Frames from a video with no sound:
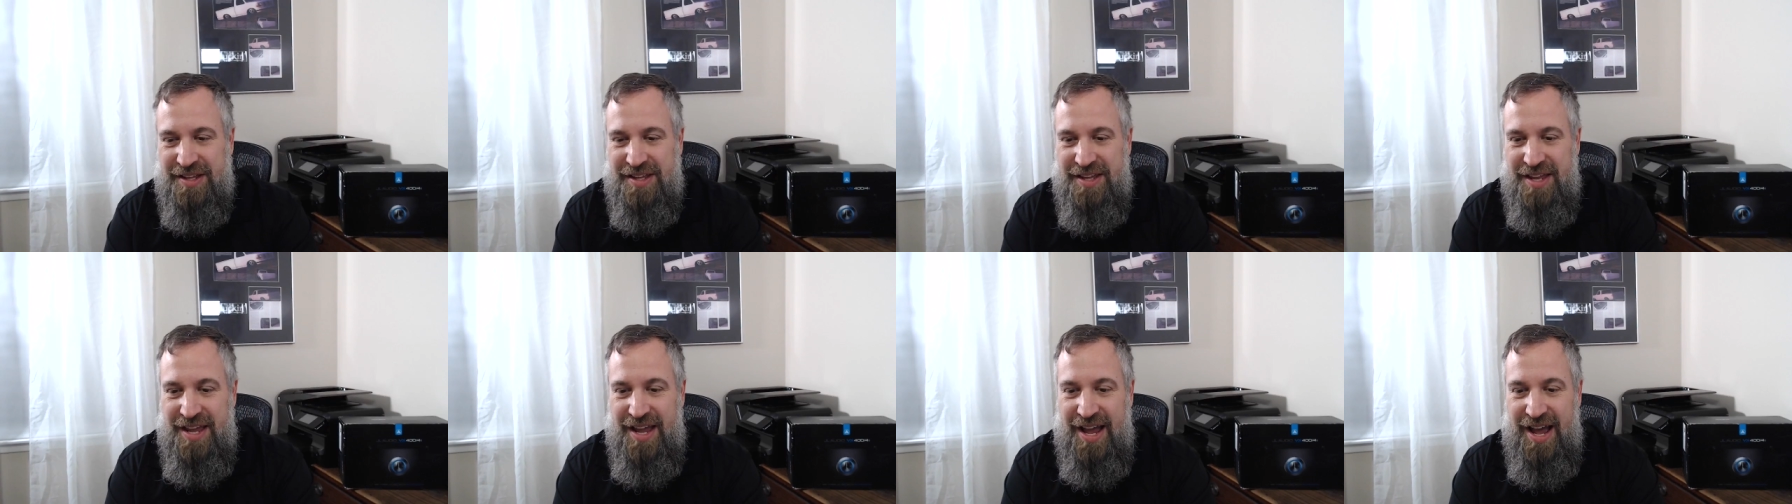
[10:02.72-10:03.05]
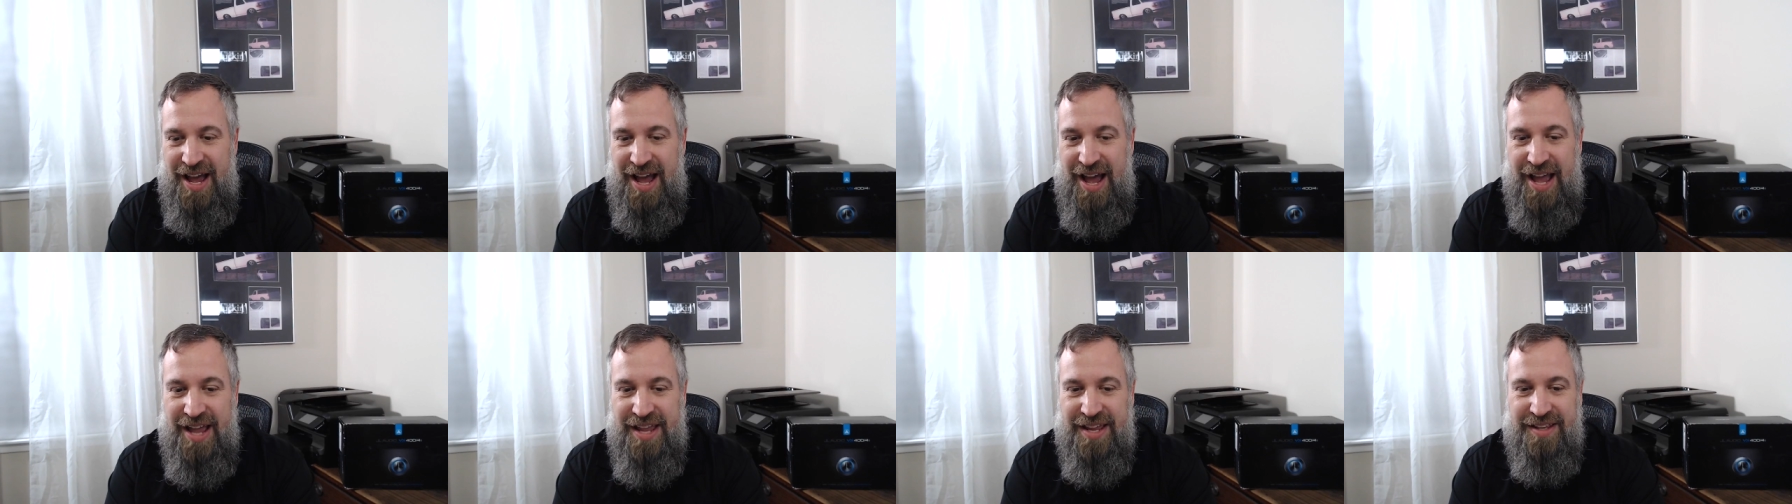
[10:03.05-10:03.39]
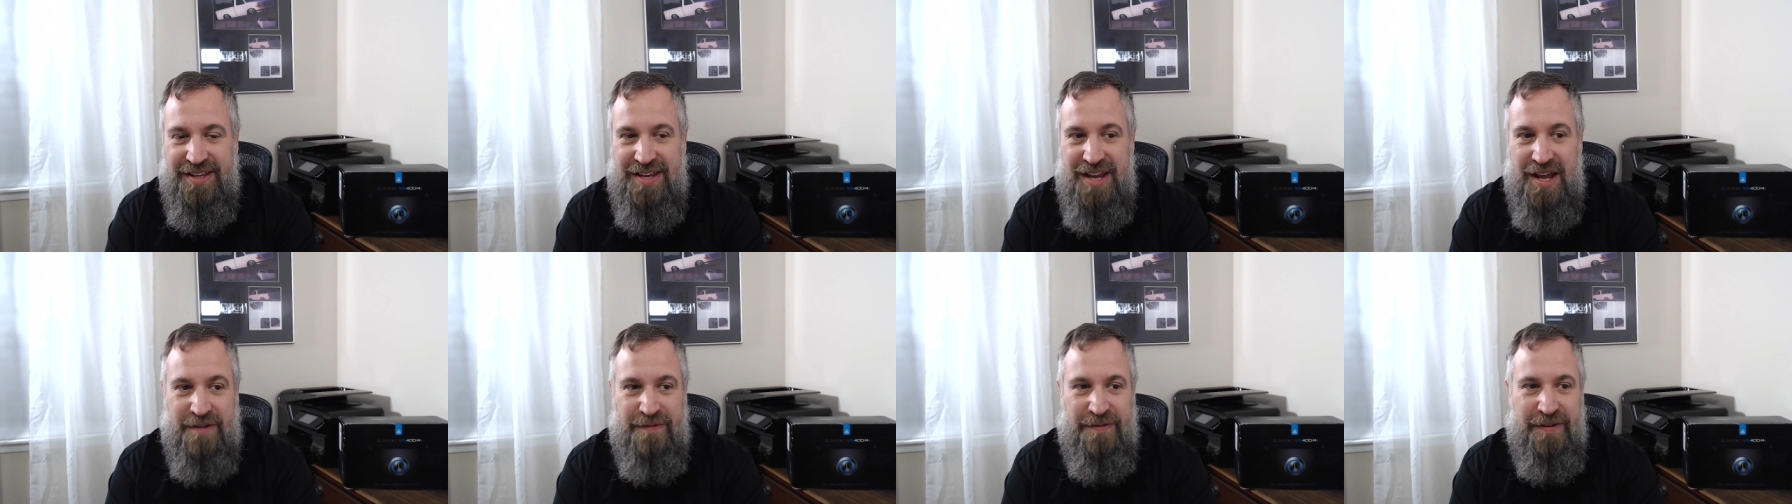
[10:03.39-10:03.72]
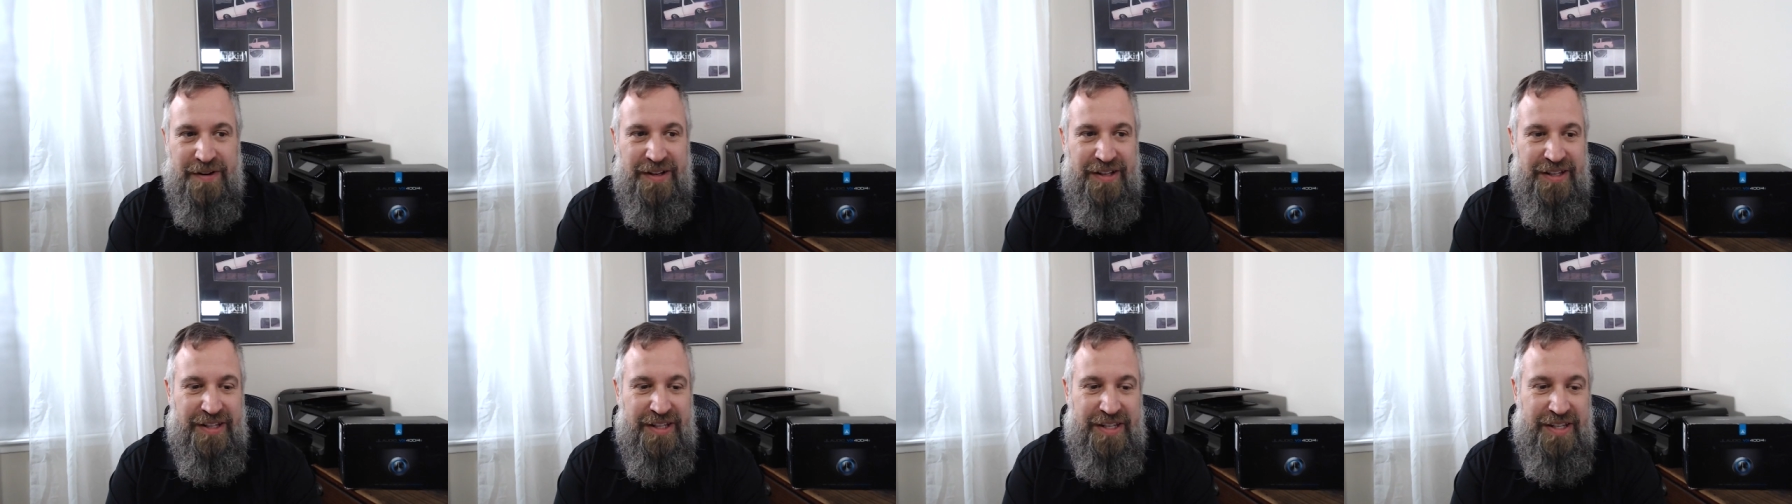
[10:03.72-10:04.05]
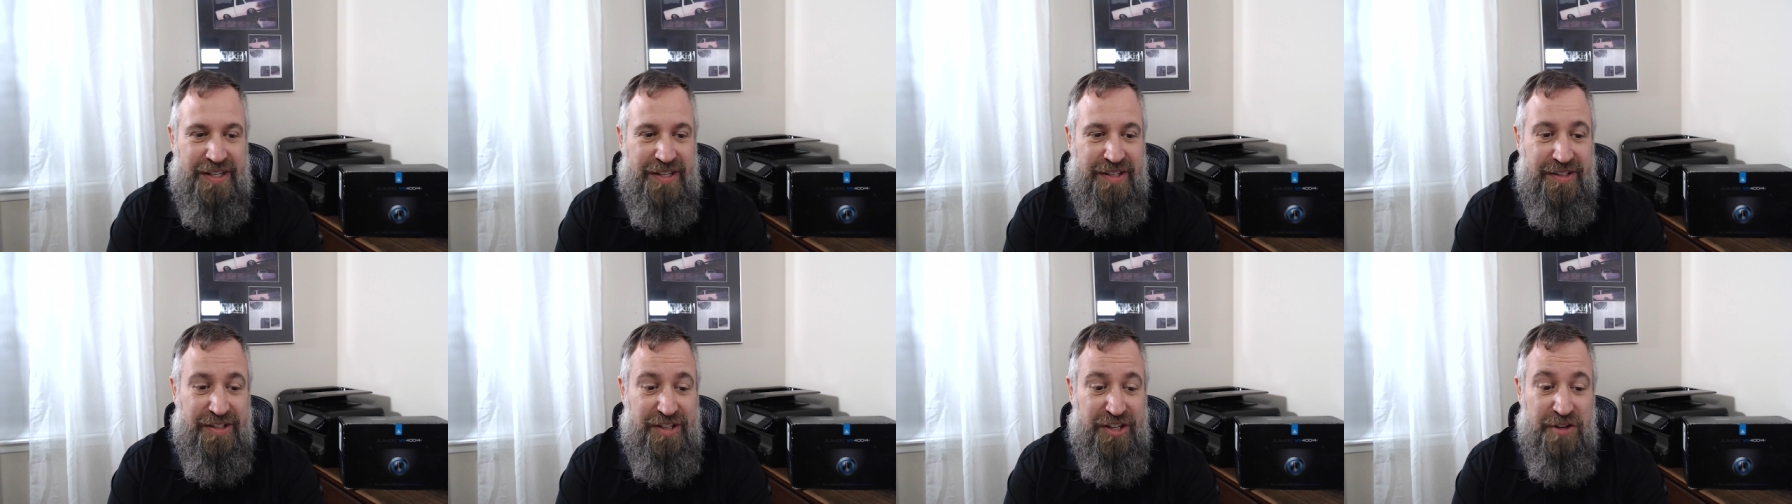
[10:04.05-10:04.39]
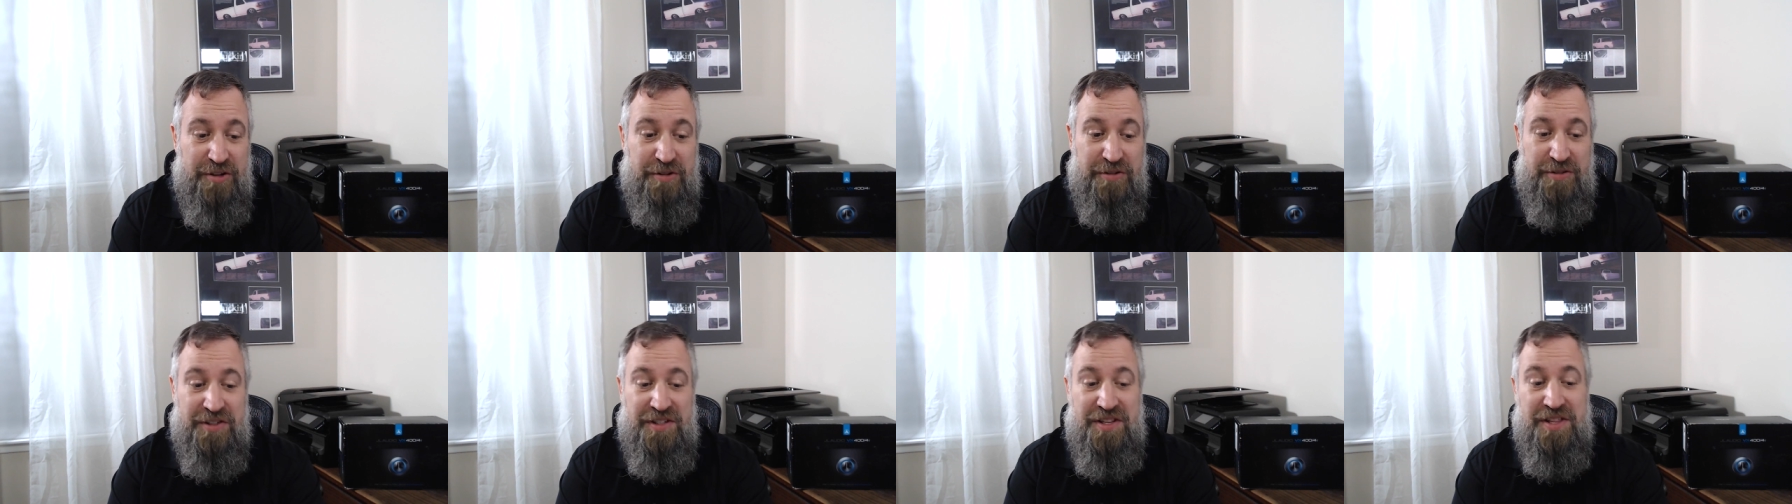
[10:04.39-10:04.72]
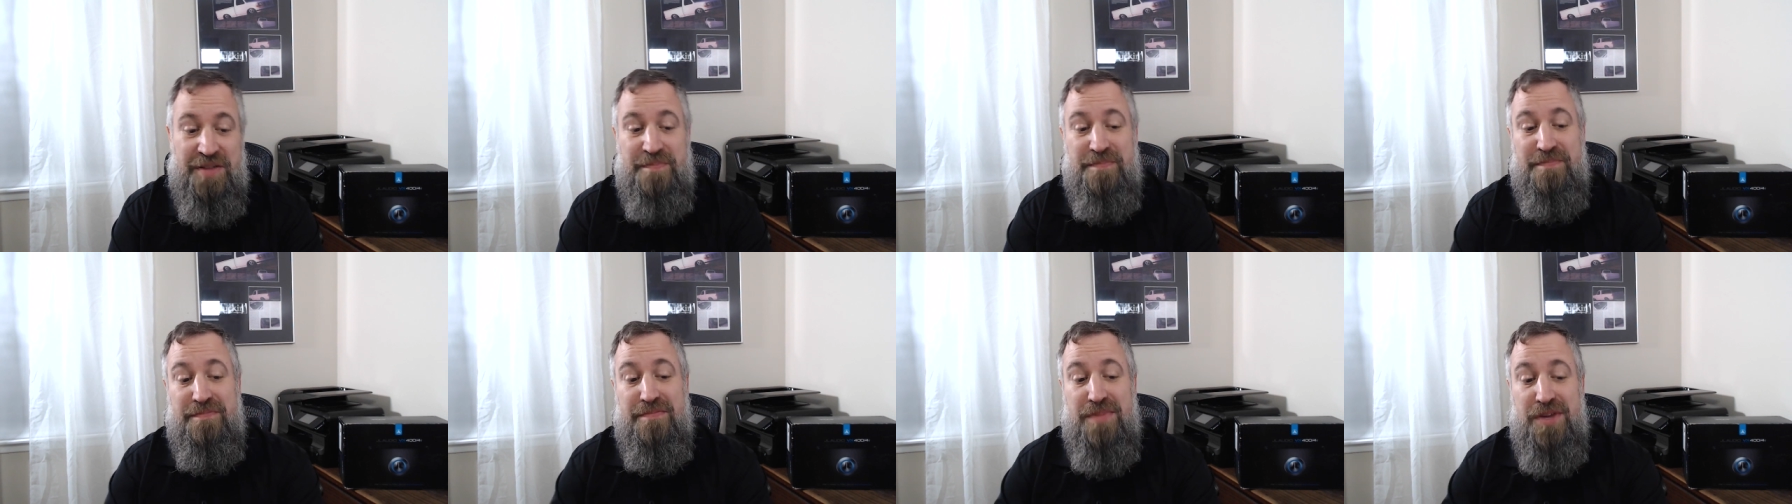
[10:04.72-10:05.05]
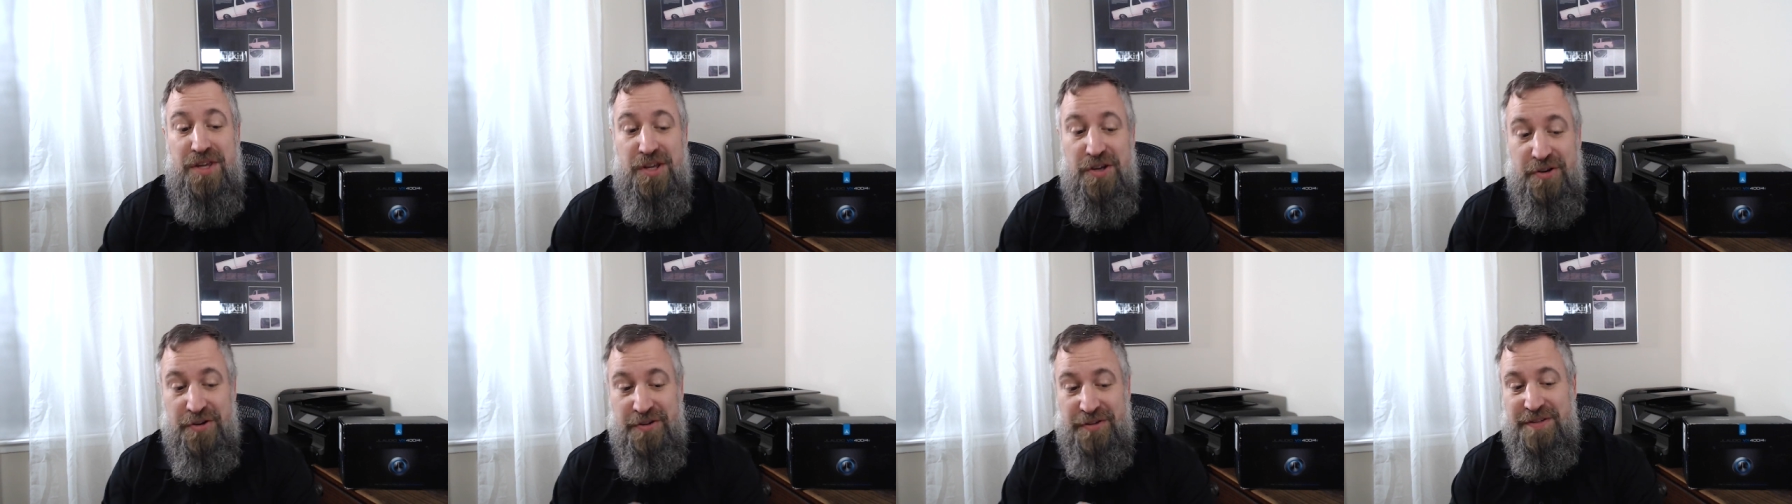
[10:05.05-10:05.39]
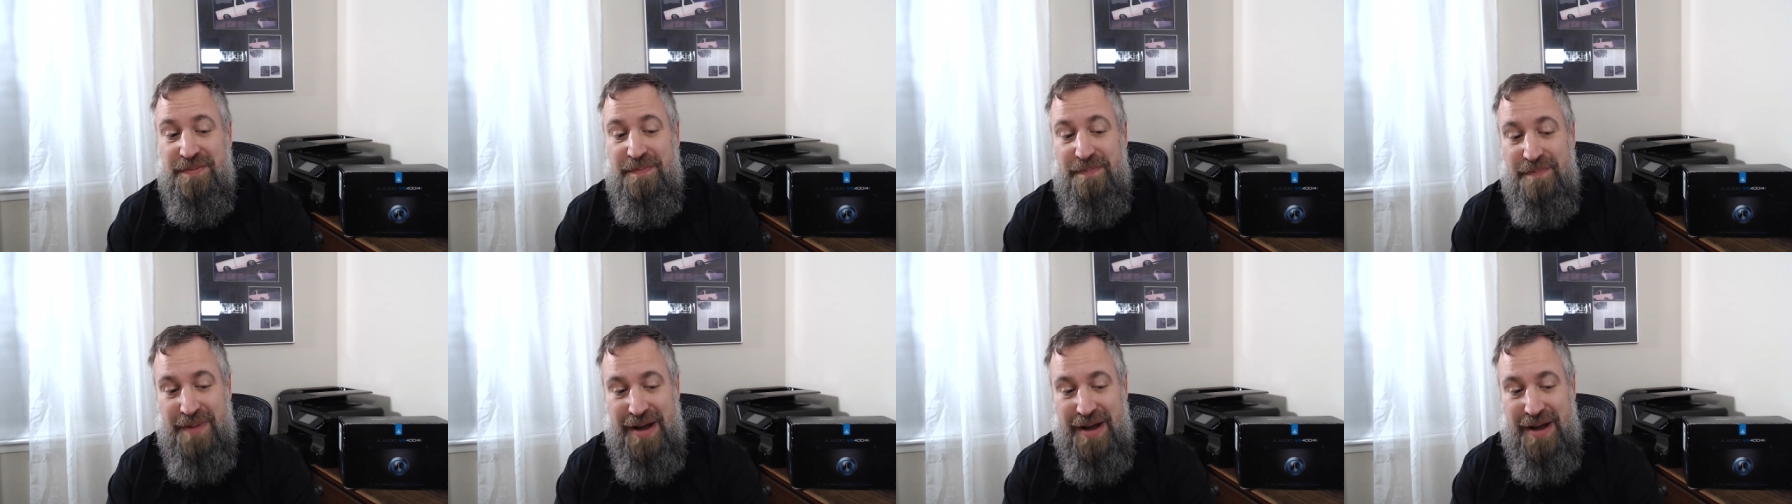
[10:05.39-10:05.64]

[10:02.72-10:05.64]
Yeah, I definitely use the mute